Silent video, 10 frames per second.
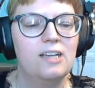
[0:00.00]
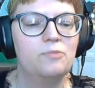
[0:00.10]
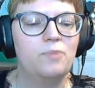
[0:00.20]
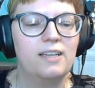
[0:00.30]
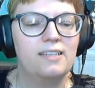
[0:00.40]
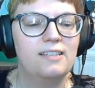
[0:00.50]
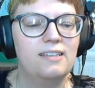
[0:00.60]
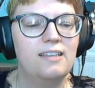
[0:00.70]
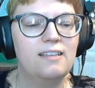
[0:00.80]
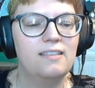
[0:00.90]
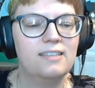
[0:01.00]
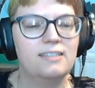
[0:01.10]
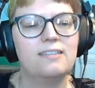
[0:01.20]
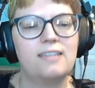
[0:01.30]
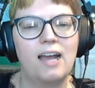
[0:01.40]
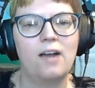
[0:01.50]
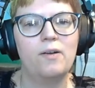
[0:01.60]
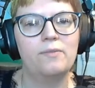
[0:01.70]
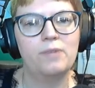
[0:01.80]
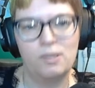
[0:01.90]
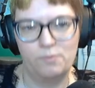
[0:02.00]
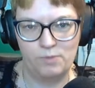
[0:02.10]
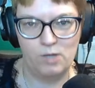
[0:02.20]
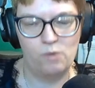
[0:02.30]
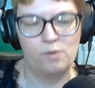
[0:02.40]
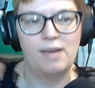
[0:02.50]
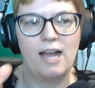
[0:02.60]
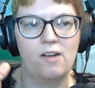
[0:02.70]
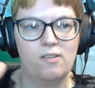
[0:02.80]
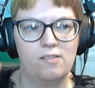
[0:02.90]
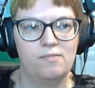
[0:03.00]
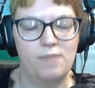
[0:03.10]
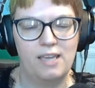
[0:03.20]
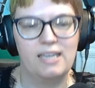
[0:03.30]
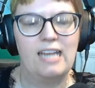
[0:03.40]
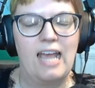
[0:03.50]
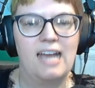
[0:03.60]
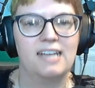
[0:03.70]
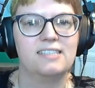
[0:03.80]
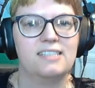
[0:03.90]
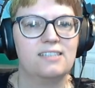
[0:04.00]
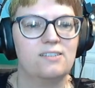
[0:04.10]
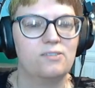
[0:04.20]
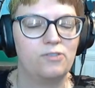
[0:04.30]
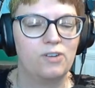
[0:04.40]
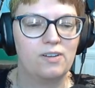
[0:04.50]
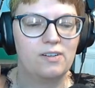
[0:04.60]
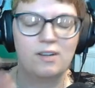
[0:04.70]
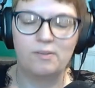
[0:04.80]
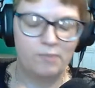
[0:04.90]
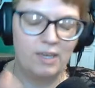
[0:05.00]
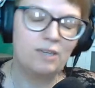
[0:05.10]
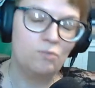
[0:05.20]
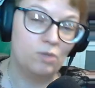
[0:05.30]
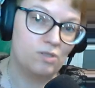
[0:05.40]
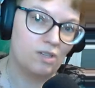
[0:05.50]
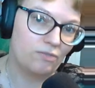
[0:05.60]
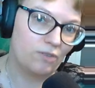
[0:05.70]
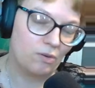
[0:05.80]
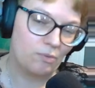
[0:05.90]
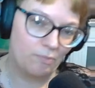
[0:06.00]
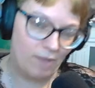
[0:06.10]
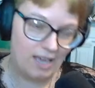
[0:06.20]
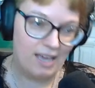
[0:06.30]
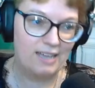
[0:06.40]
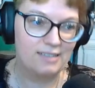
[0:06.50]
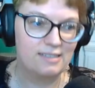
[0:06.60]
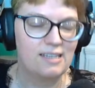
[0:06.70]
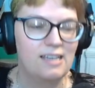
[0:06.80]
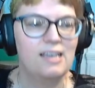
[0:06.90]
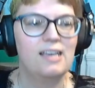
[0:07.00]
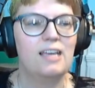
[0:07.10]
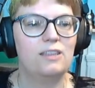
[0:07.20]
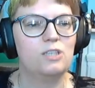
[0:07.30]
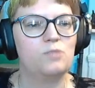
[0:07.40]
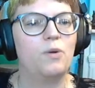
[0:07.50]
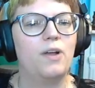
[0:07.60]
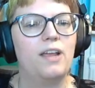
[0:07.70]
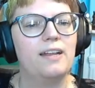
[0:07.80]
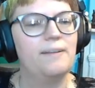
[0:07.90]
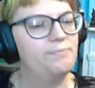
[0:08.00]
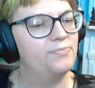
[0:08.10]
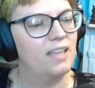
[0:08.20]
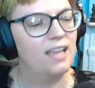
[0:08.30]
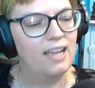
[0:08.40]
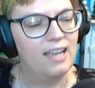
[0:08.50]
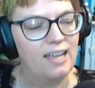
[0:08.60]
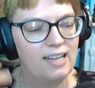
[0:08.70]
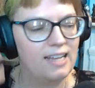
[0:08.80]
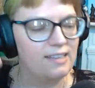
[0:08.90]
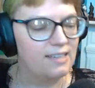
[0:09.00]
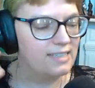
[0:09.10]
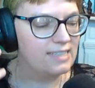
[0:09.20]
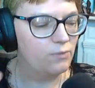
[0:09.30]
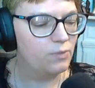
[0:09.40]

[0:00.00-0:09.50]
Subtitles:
but this is how I'm going to go about making ads or making music for my ads at this point. And again, like